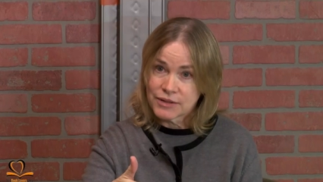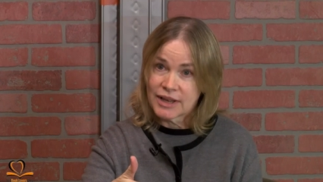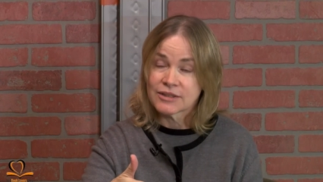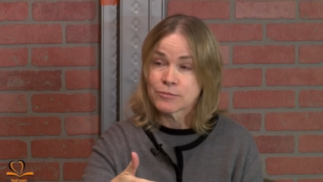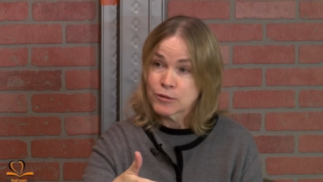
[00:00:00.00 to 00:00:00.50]

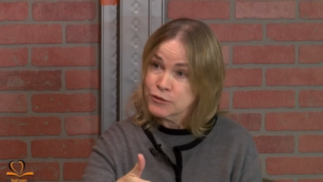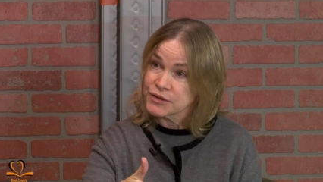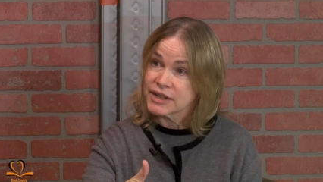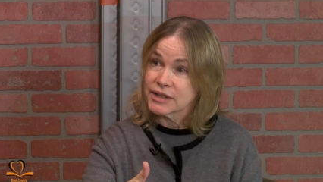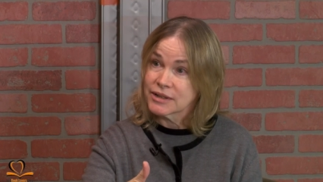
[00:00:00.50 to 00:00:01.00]
as a
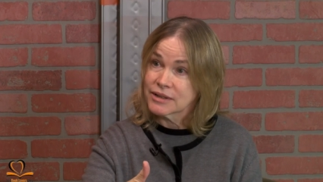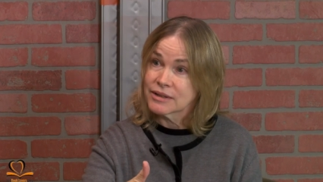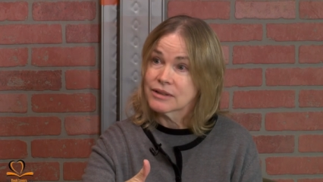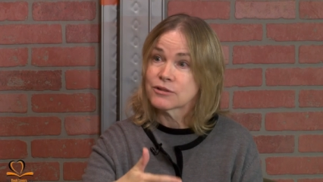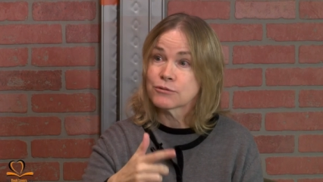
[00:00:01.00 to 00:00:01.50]
movie
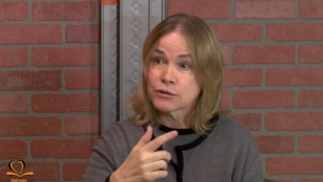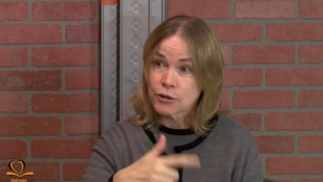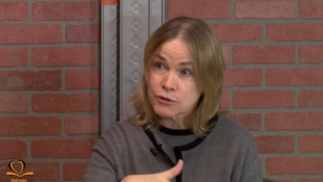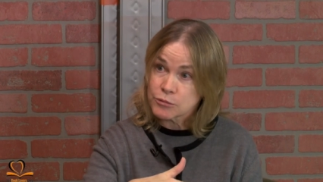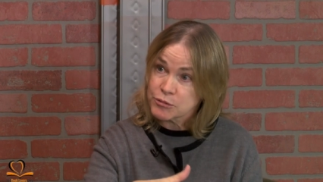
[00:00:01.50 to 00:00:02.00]
to a
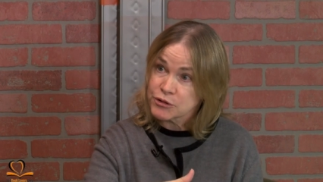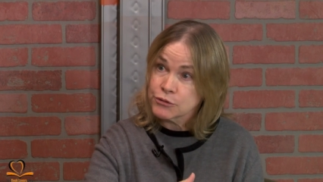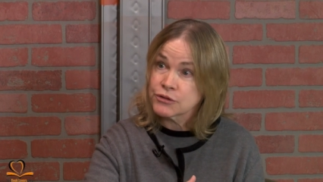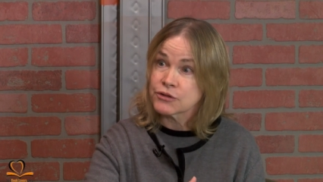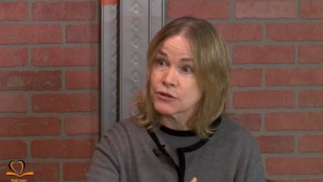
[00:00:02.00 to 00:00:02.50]
local
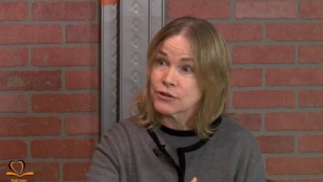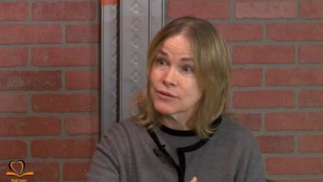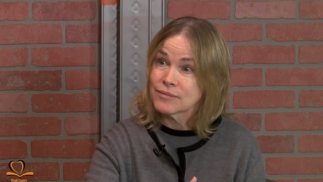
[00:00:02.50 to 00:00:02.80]
producer.